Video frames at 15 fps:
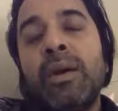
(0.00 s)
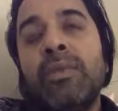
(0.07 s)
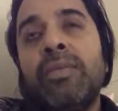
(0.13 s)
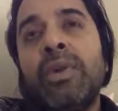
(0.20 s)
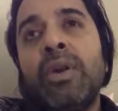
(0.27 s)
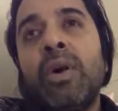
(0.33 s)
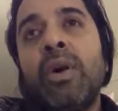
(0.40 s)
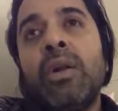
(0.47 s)

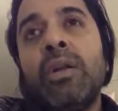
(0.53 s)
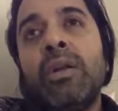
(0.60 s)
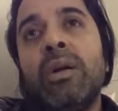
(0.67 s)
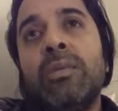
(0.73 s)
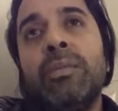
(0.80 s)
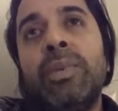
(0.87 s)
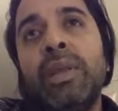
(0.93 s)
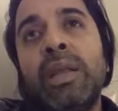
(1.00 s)
we all
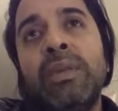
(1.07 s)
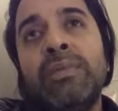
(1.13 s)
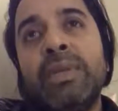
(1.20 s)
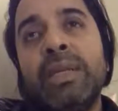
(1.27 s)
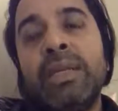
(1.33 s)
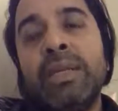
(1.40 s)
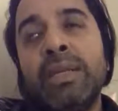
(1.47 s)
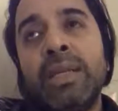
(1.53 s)
believed
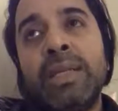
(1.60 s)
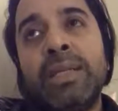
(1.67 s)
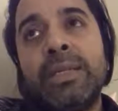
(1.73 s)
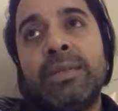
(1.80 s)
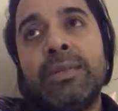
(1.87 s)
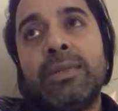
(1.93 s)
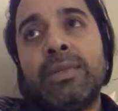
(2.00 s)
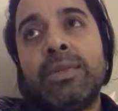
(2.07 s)
in it.
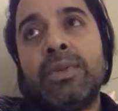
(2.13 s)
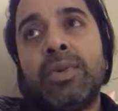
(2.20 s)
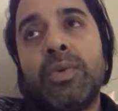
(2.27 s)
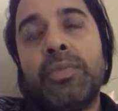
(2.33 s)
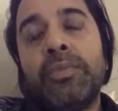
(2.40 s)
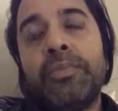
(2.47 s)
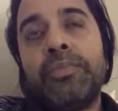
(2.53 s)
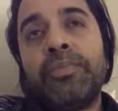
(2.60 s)

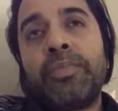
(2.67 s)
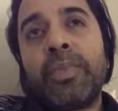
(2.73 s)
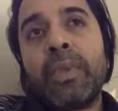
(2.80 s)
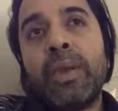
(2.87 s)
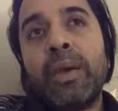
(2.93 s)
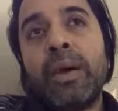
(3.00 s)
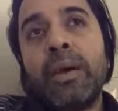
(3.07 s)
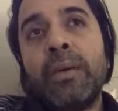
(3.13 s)

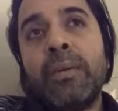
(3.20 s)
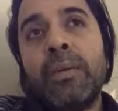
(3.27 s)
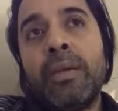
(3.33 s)
Uh,